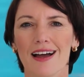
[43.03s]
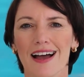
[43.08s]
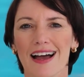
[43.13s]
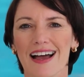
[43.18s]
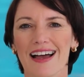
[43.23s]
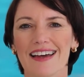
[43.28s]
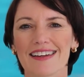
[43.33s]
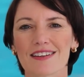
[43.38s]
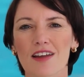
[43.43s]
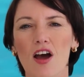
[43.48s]

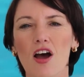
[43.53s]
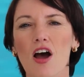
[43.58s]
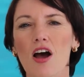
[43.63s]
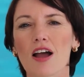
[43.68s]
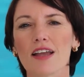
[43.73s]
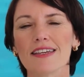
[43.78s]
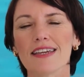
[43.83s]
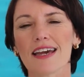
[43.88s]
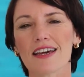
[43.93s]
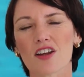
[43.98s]
And
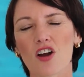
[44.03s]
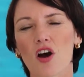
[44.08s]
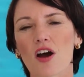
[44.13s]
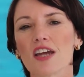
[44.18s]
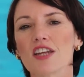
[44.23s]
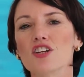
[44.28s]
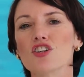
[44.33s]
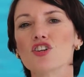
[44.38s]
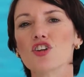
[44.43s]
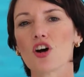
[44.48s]
yet I
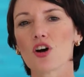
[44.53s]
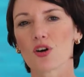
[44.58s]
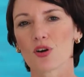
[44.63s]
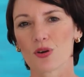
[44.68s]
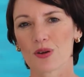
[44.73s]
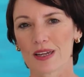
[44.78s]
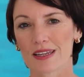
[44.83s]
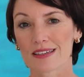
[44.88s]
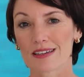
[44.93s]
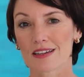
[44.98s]
know
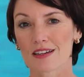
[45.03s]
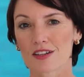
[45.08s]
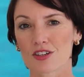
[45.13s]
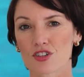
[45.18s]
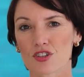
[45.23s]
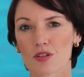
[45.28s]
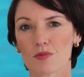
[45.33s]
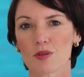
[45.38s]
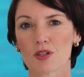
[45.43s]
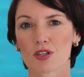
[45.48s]
it can
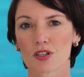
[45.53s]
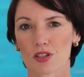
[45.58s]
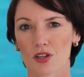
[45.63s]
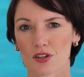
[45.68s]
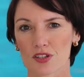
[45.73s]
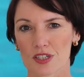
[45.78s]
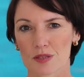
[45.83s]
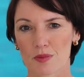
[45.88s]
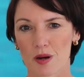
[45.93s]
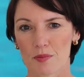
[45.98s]
contribute a
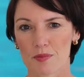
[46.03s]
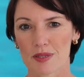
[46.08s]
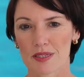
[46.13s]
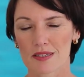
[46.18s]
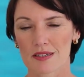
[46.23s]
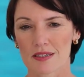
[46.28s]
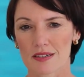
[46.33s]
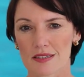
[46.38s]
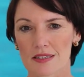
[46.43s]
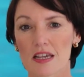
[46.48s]
lot to my
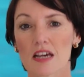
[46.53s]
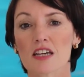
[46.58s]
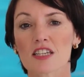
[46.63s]
business.